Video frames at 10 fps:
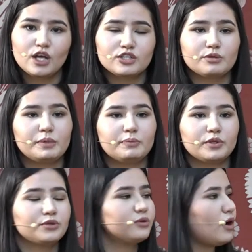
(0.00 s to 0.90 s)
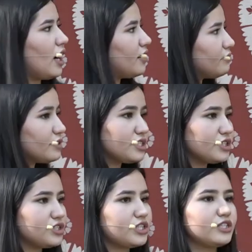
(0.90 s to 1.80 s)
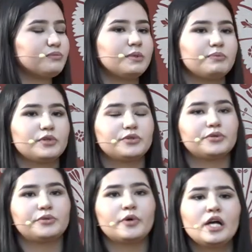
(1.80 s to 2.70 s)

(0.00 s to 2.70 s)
So people who are researchers, people who